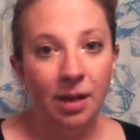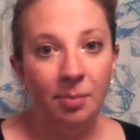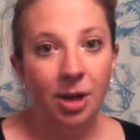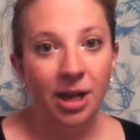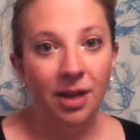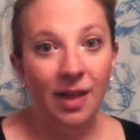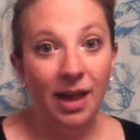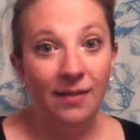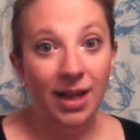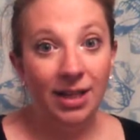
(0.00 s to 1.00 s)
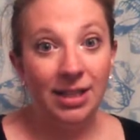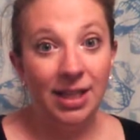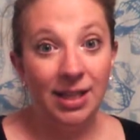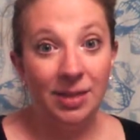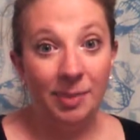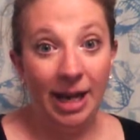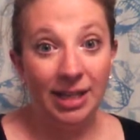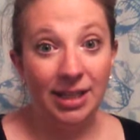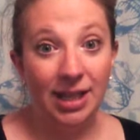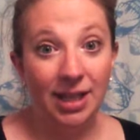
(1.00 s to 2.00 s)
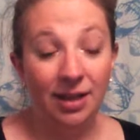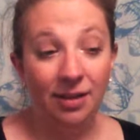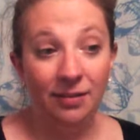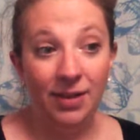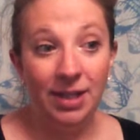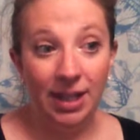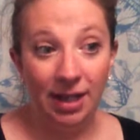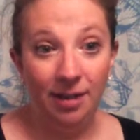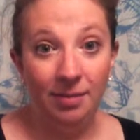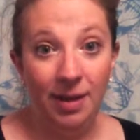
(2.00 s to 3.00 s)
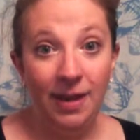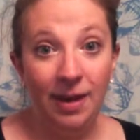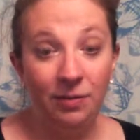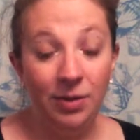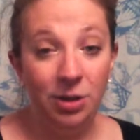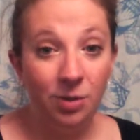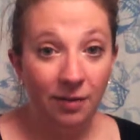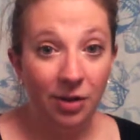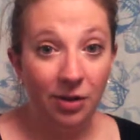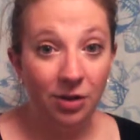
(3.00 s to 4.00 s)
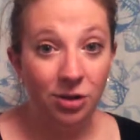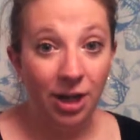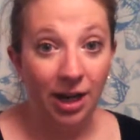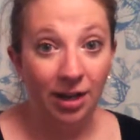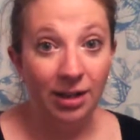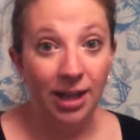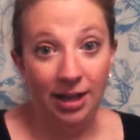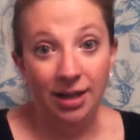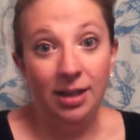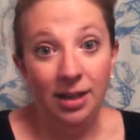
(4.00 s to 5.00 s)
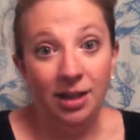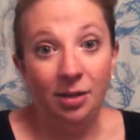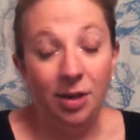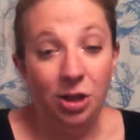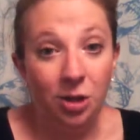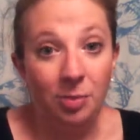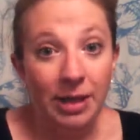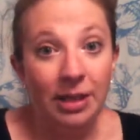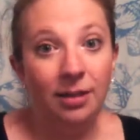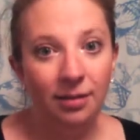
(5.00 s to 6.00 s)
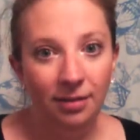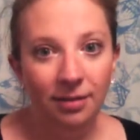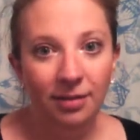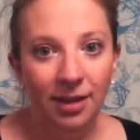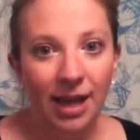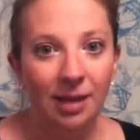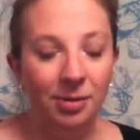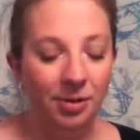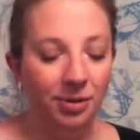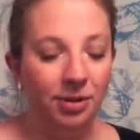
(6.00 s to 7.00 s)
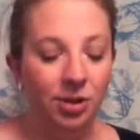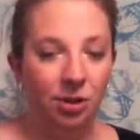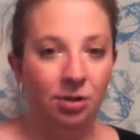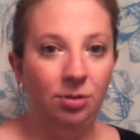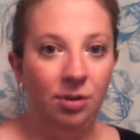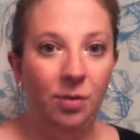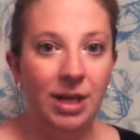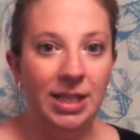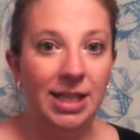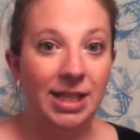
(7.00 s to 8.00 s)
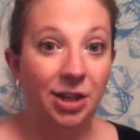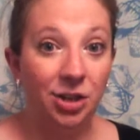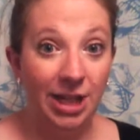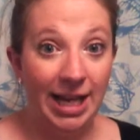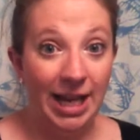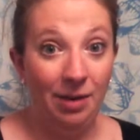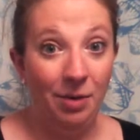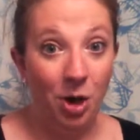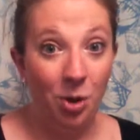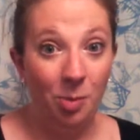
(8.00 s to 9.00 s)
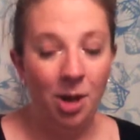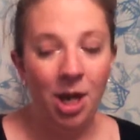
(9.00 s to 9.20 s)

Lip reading: putting a lot of eggs in this basket of this time, and then if we do have a third child, then it should be able to avoid a C-section again, I would hope.